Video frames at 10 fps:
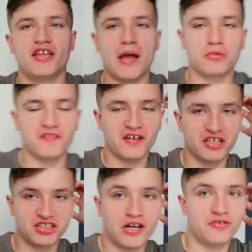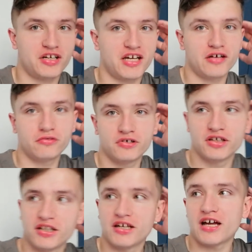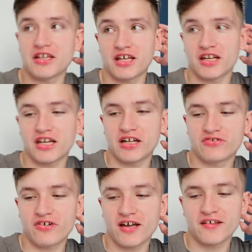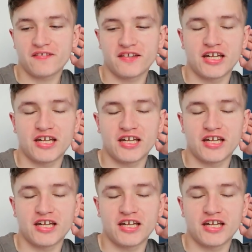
yeah, I'm going to take a shower now and then get dressed,